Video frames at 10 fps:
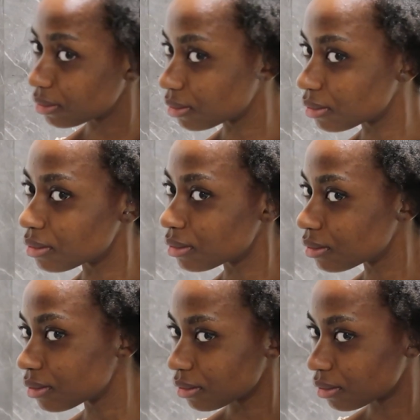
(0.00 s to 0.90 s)
to use my
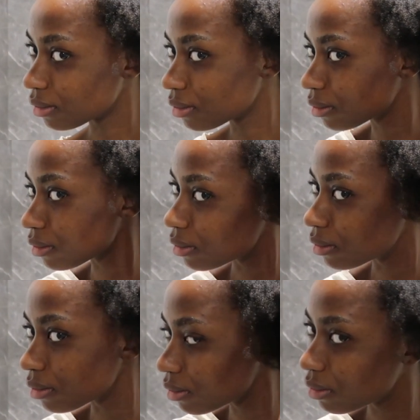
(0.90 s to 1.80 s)
hand to just
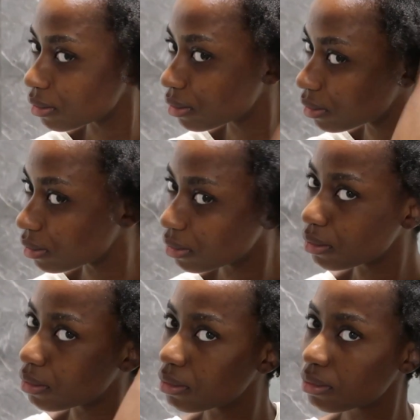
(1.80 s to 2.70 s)
take out all of the
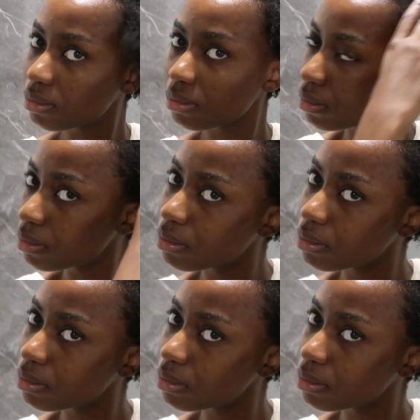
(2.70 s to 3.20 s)
shed hair.